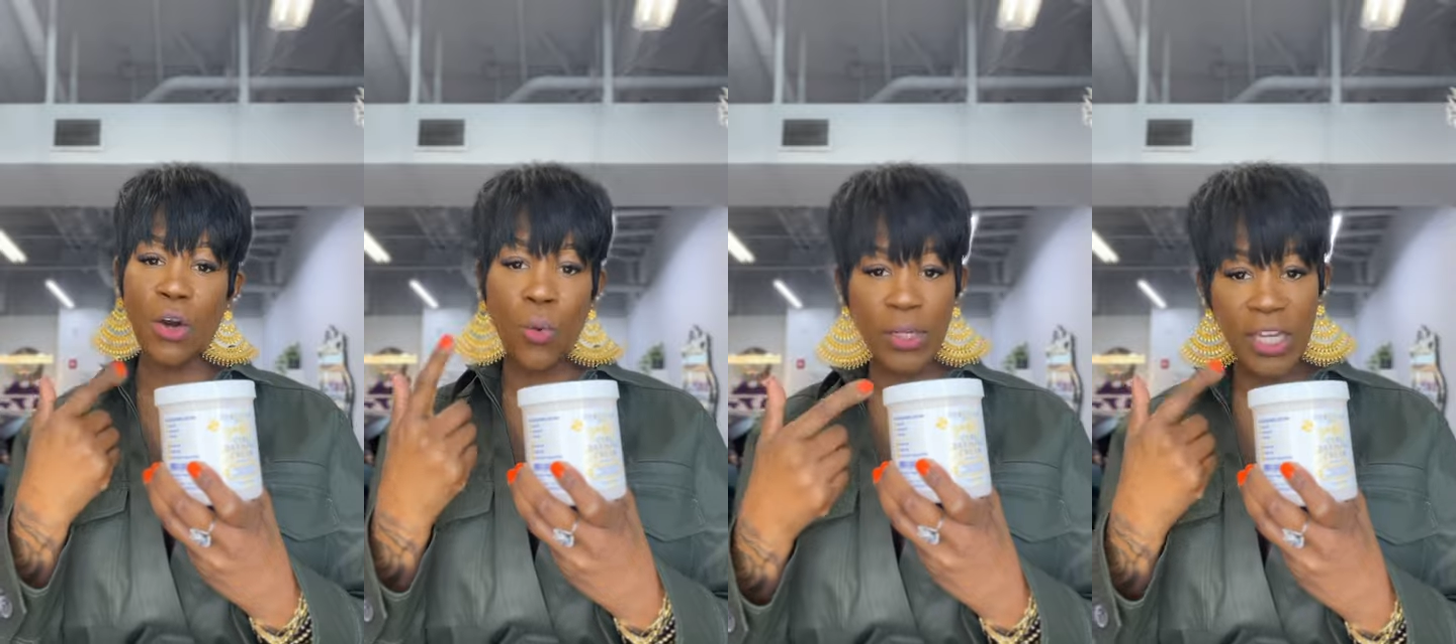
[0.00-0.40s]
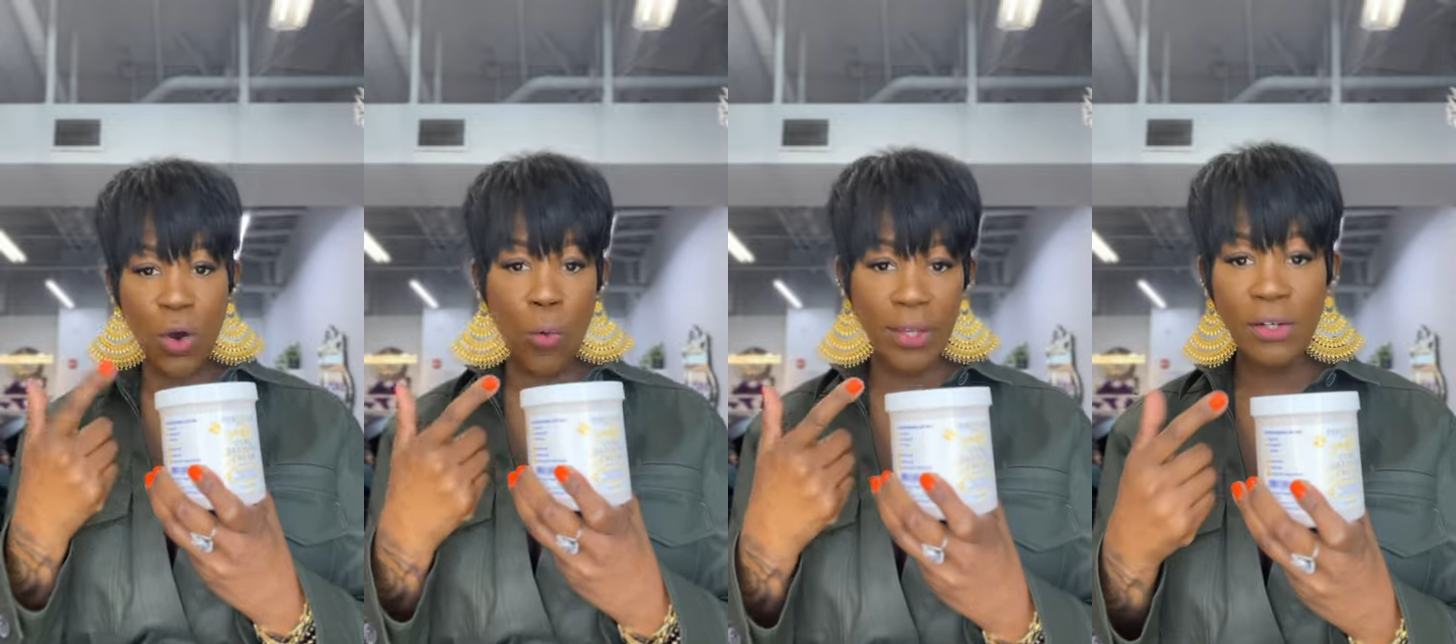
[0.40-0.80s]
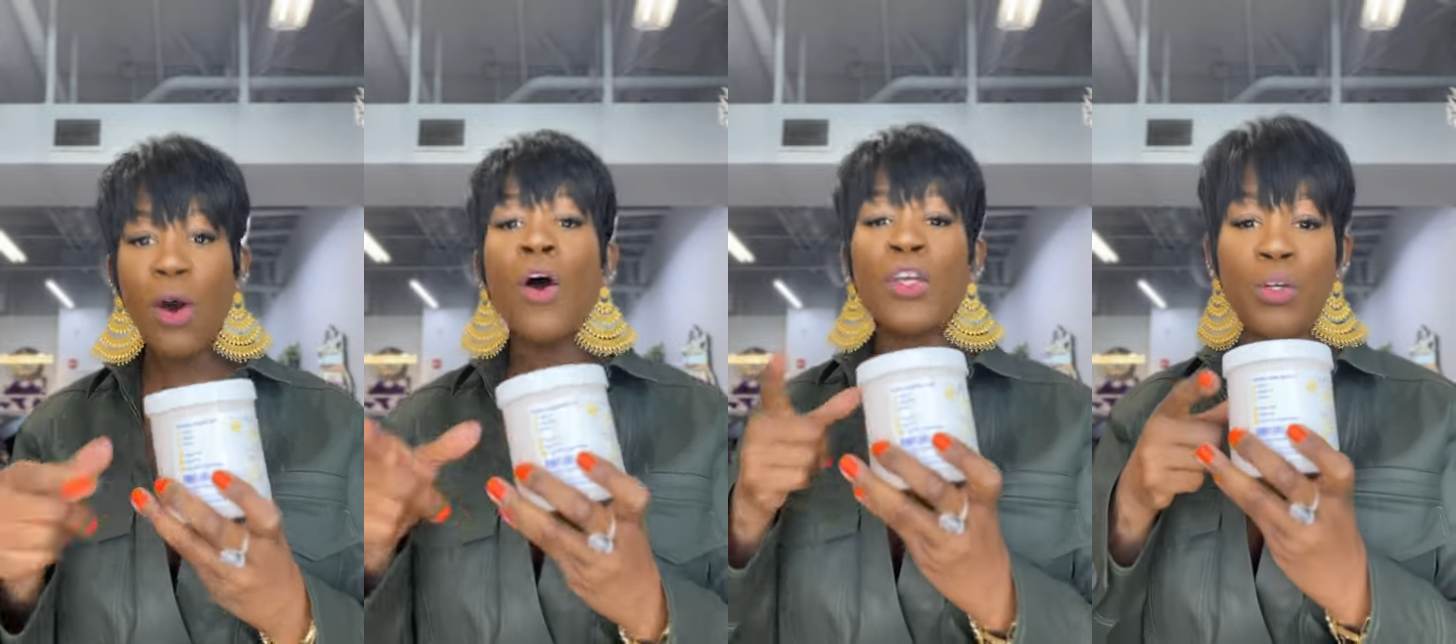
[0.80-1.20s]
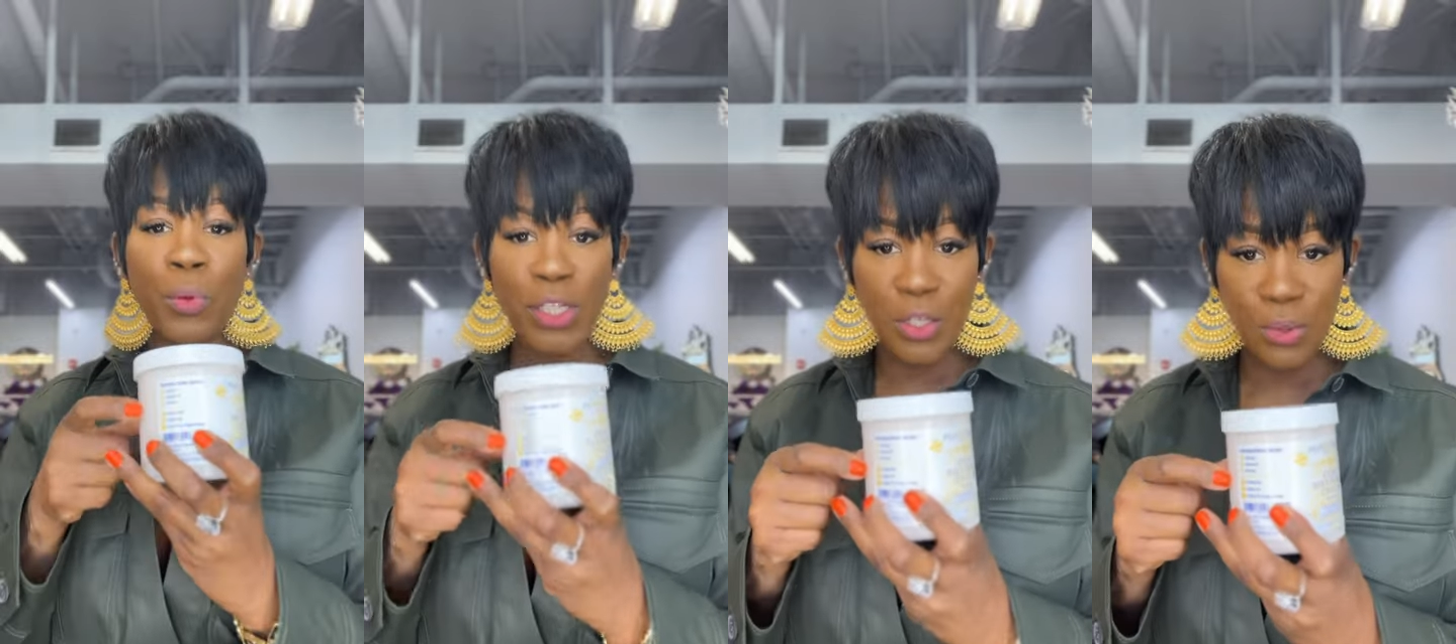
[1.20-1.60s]
coily coil, you want
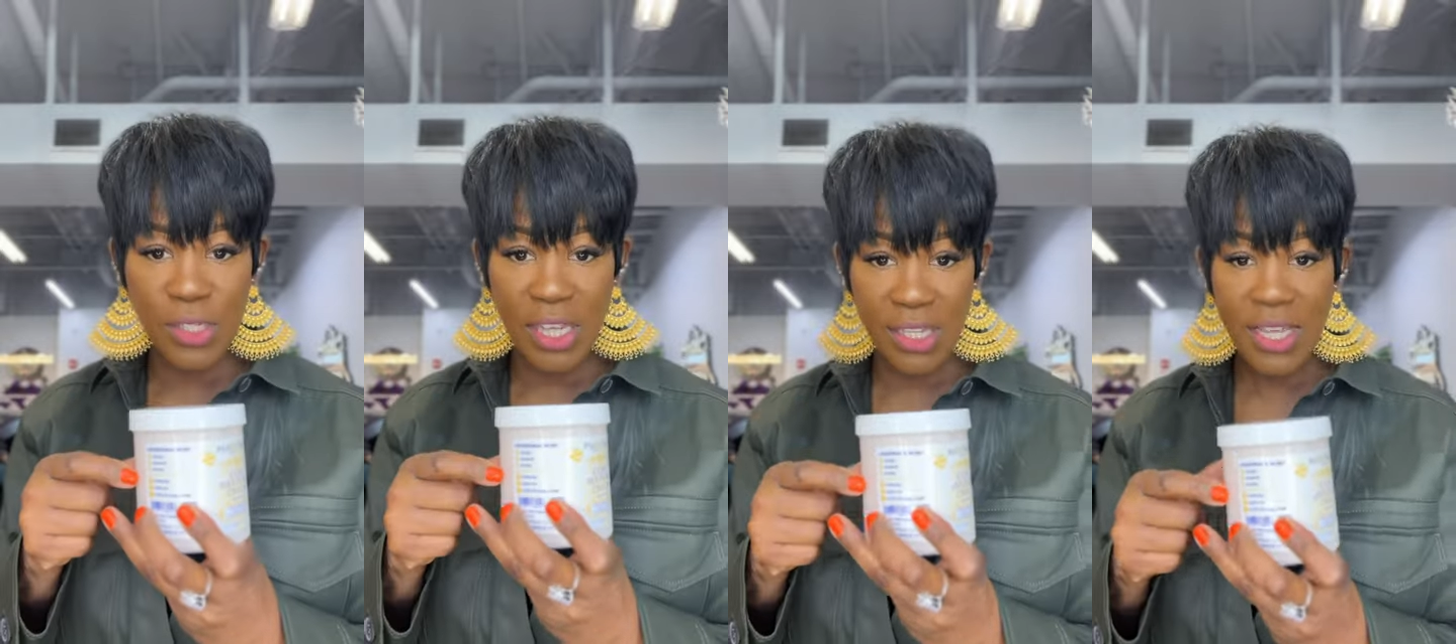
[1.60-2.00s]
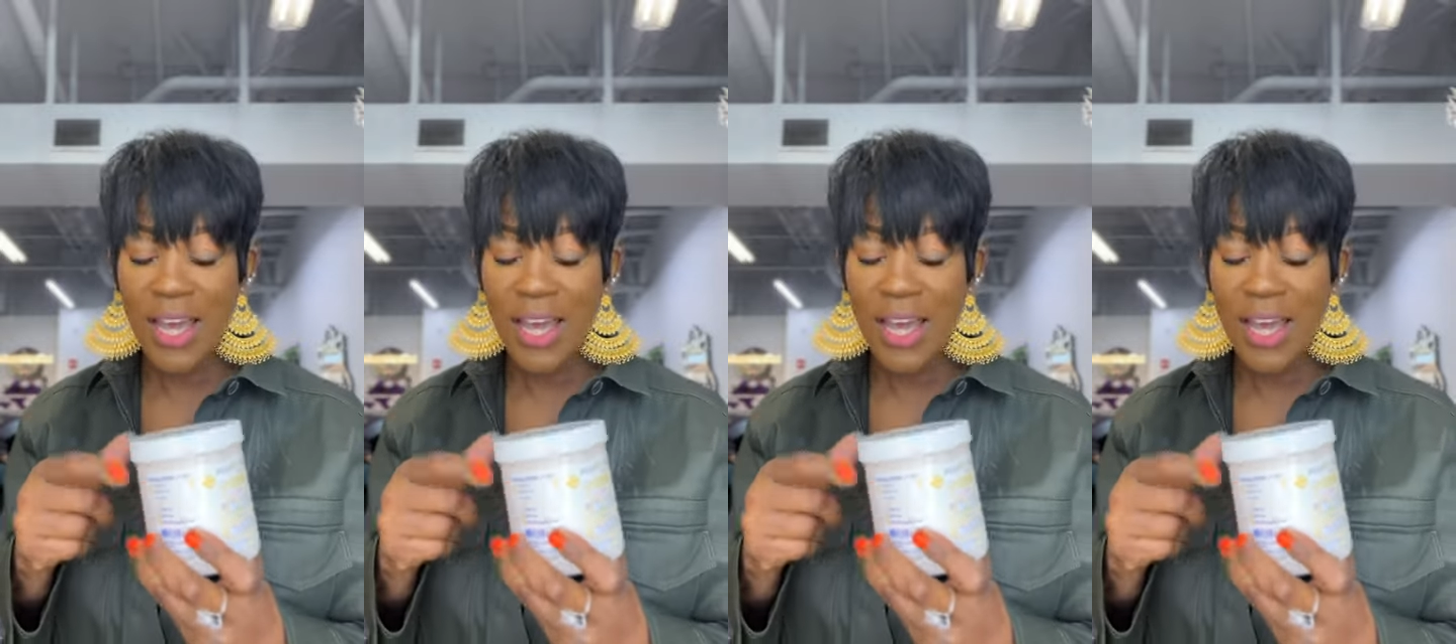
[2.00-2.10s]
to use this.